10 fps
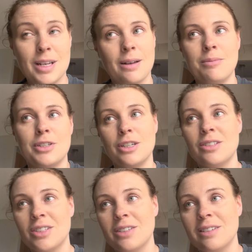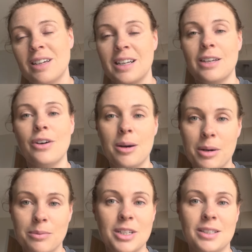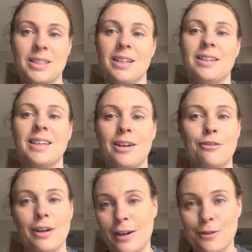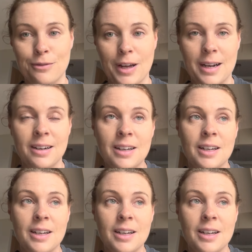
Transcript: I'm just gonna give up. I'm just gonna get fatter and fatter.